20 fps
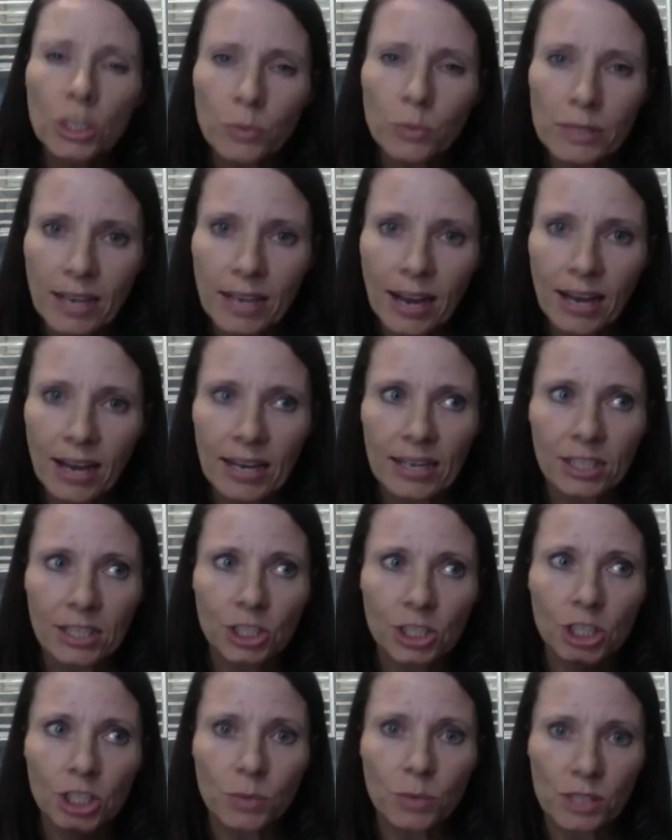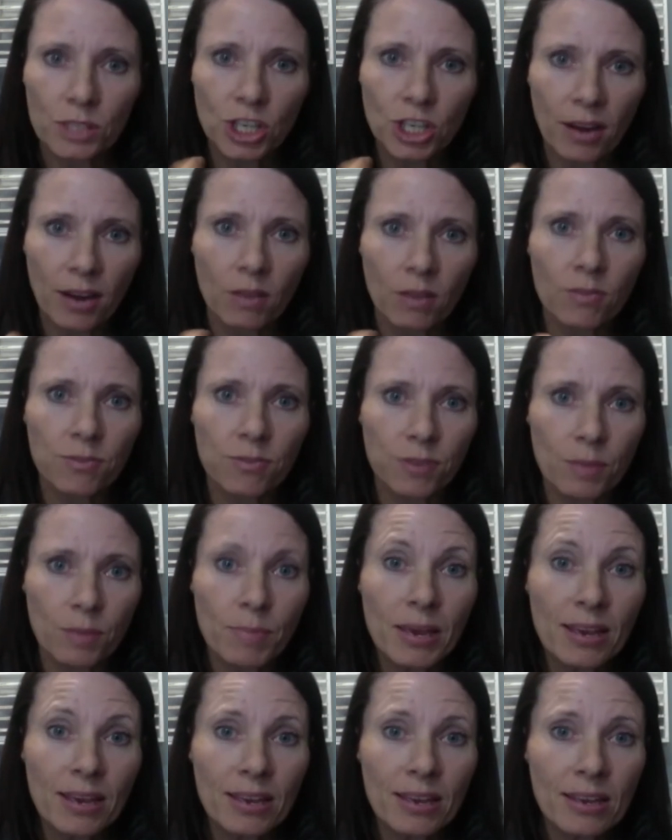cutting, she was channel
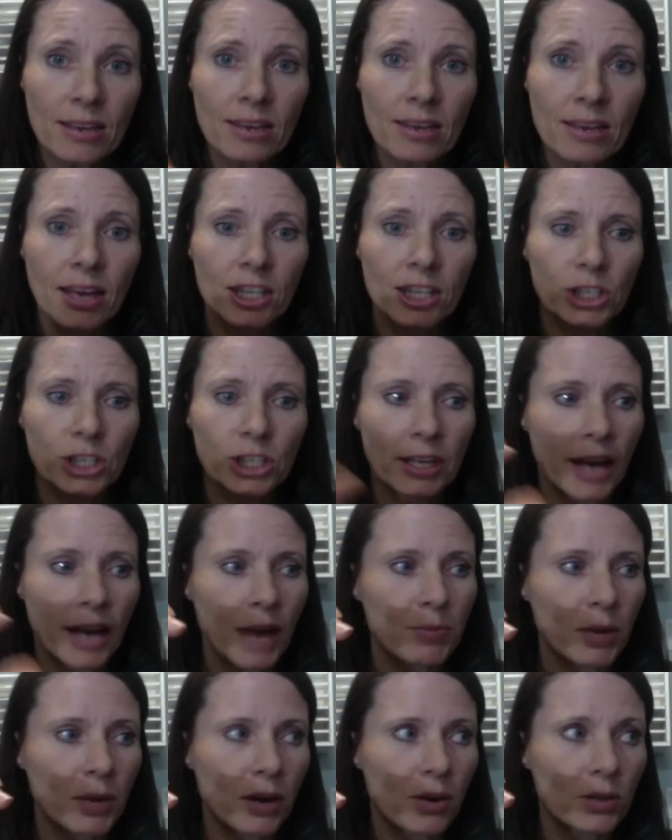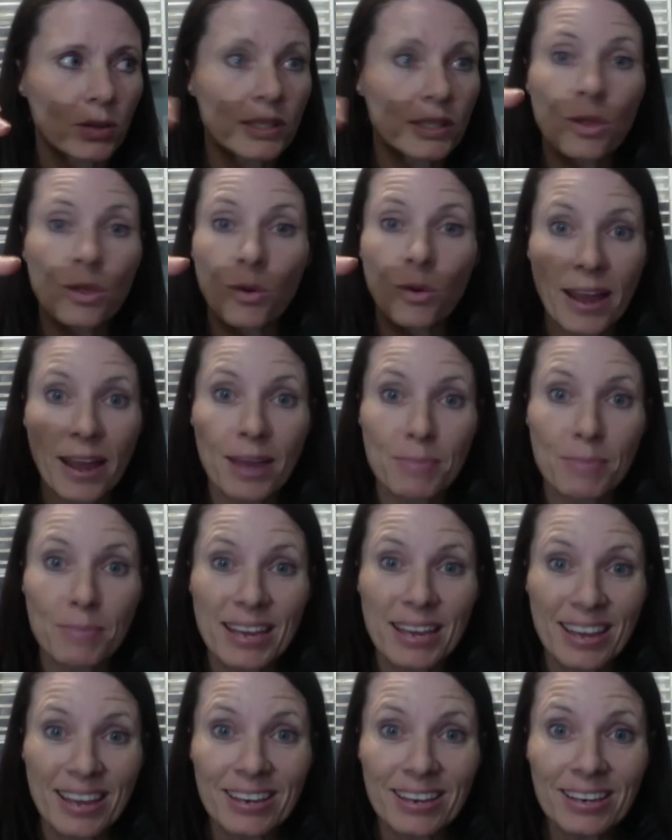flipping, and she came across
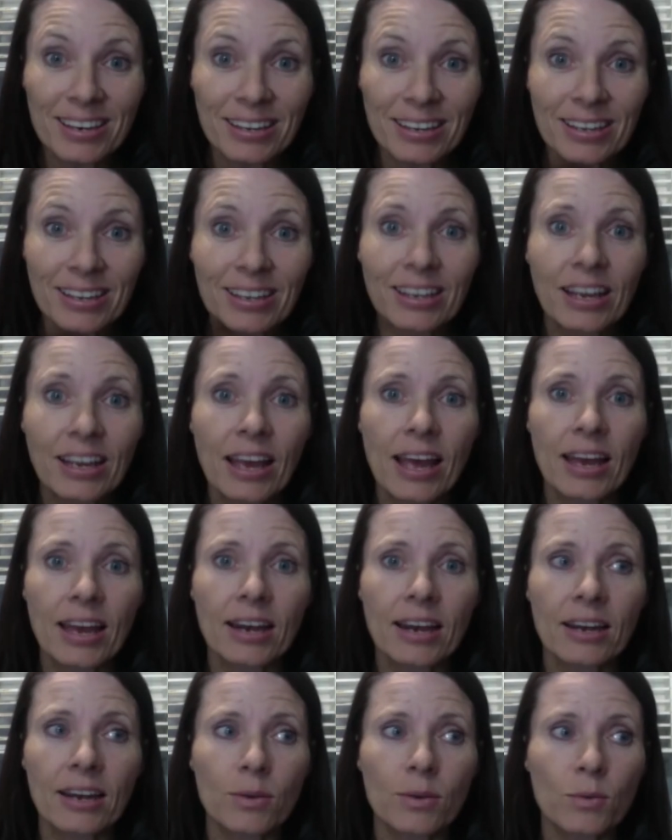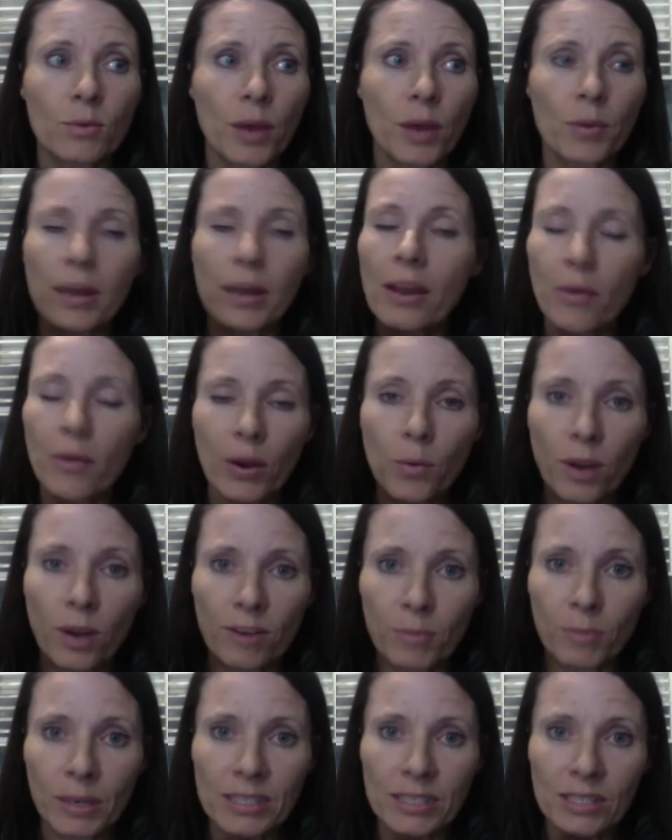3ABN, and they were airing one of
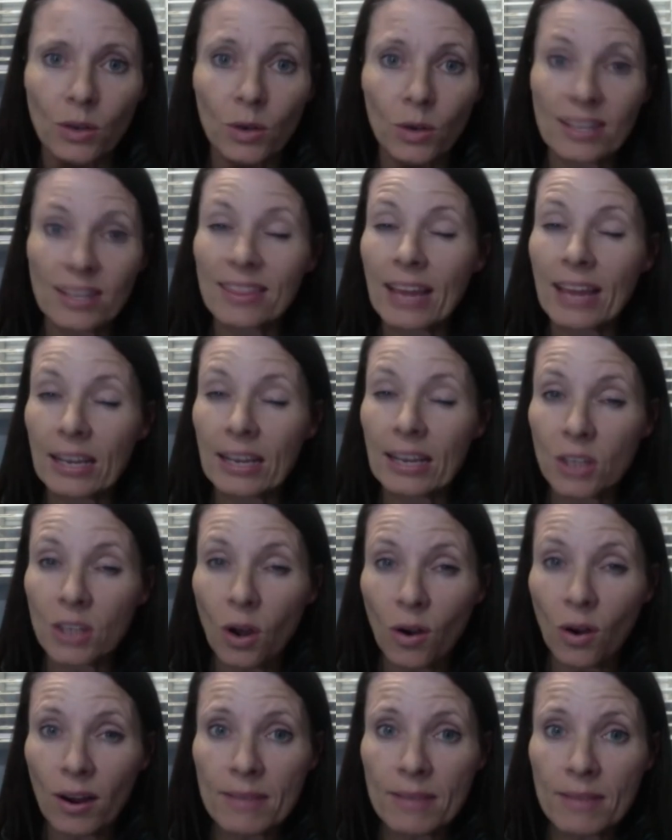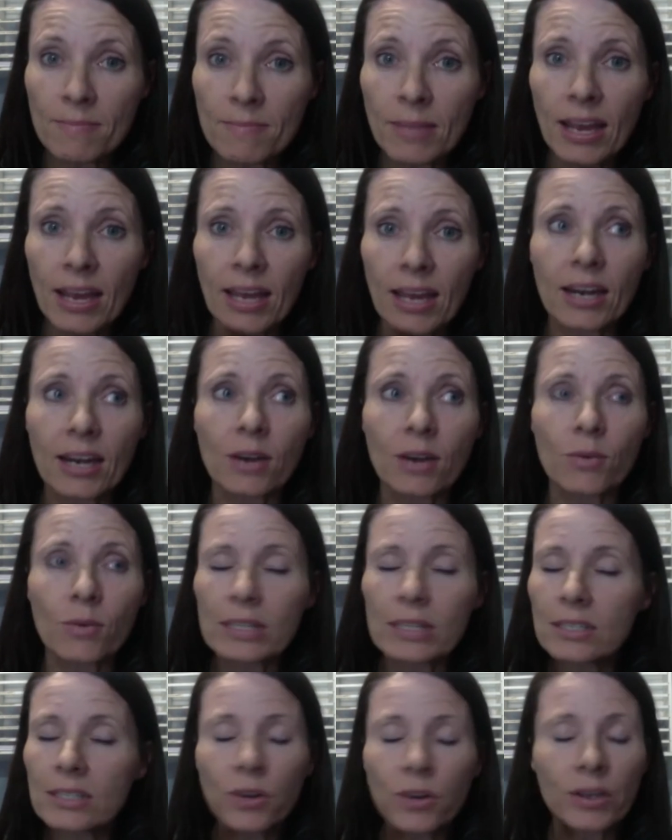my songs at that time, and it
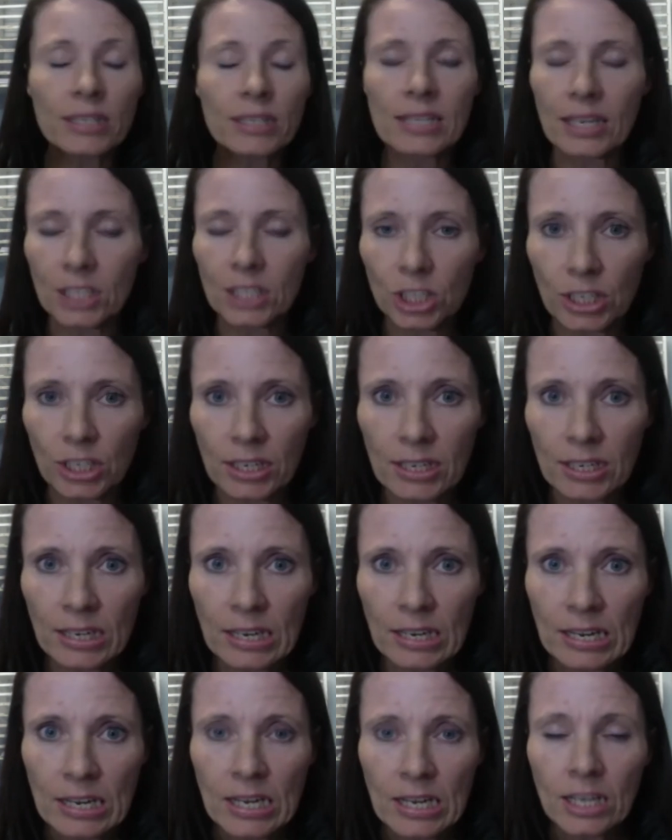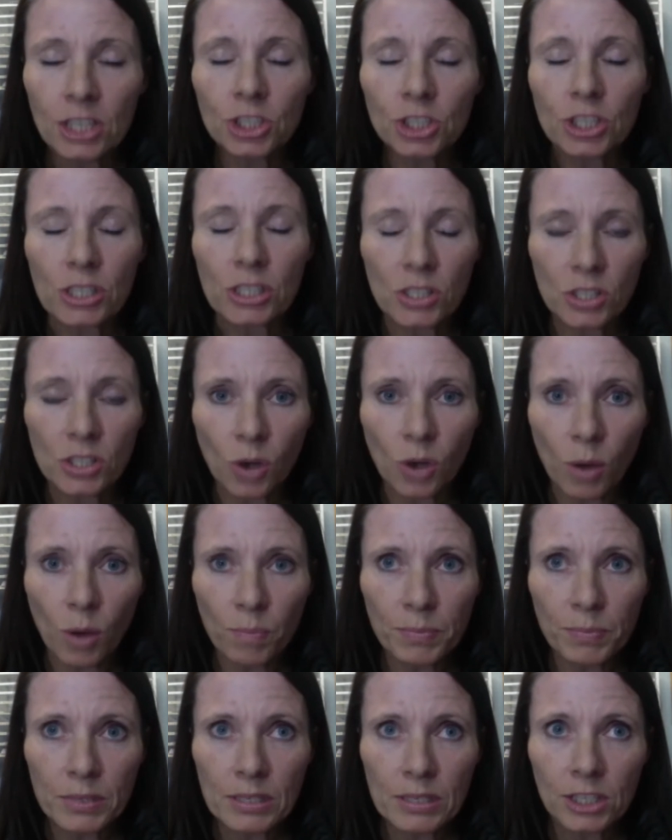arrested her attention. She
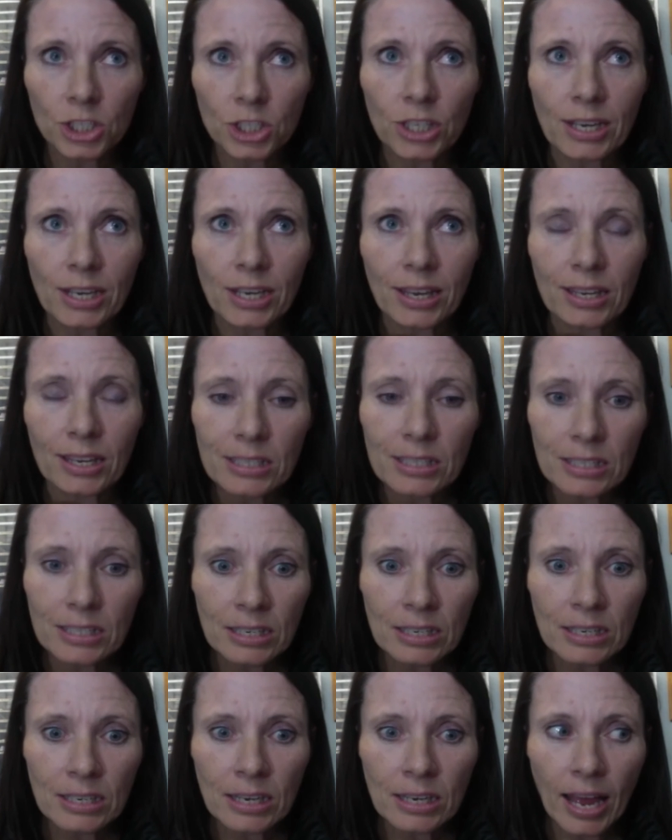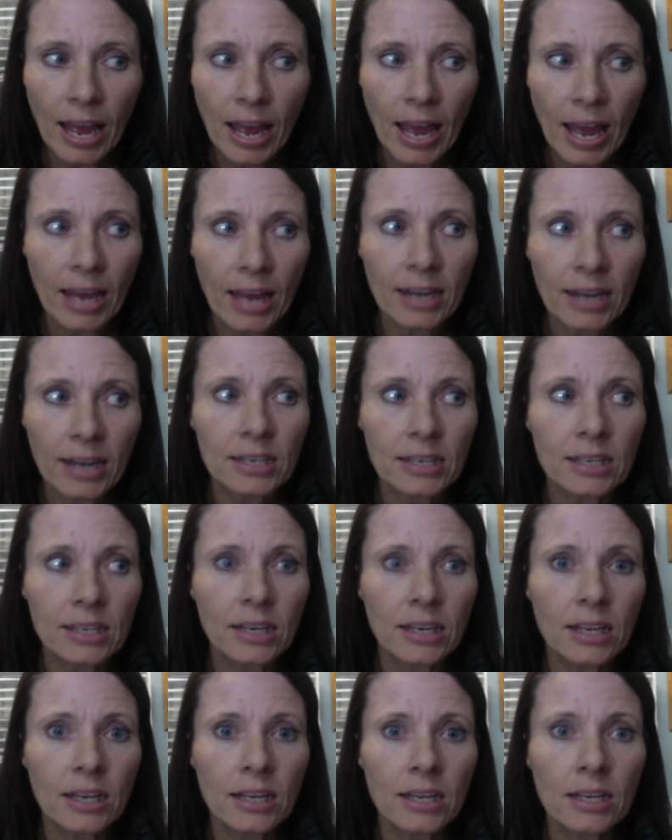stopped, she listened, and
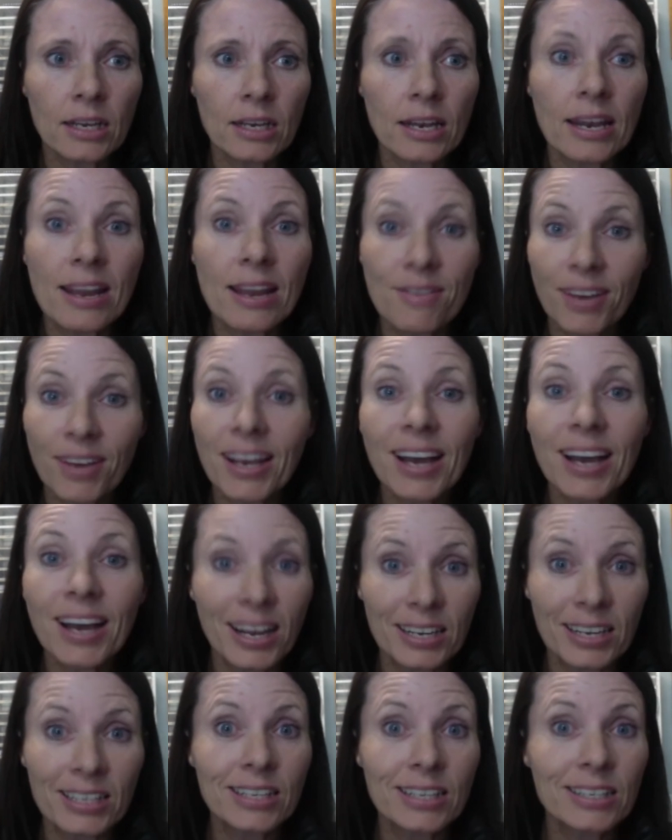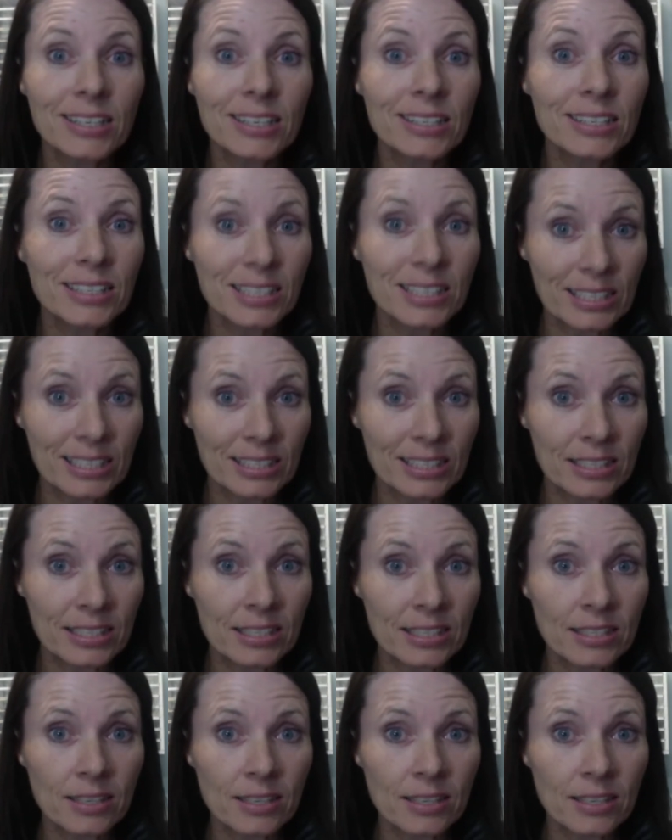never cut since.